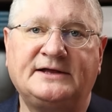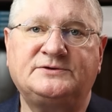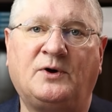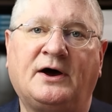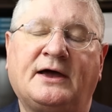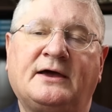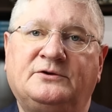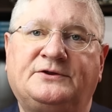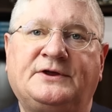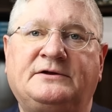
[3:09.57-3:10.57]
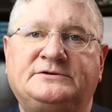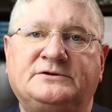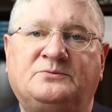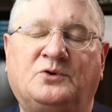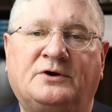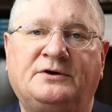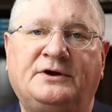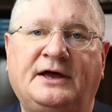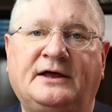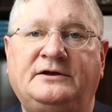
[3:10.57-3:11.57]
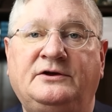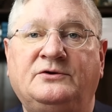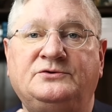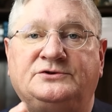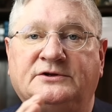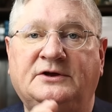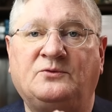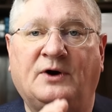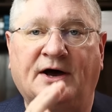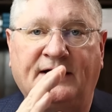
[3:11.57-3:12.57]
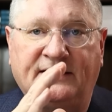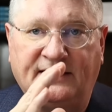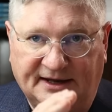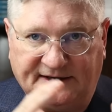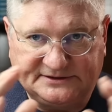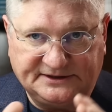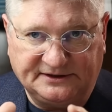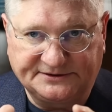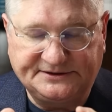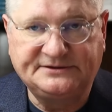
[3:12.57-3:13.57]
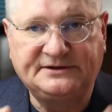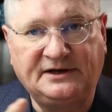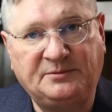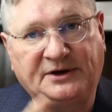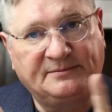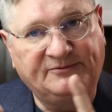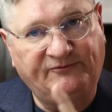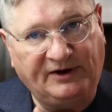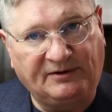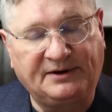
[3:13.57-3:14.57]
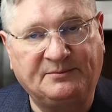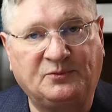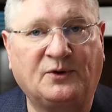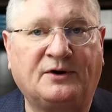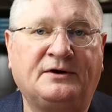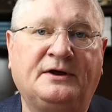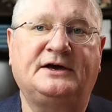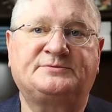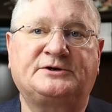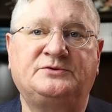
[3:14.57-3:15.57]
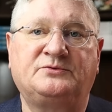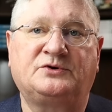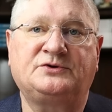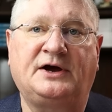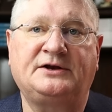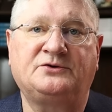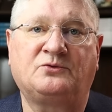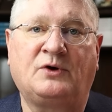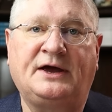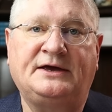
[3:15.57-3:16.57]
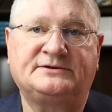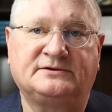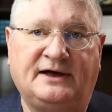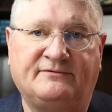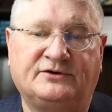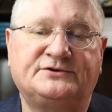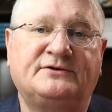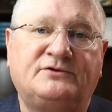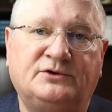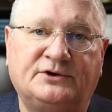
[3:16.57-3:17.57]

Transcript: That's why glutathione is so important and usually why N acetylcysteine protein becomes very important, especially when we're trying to raise levels of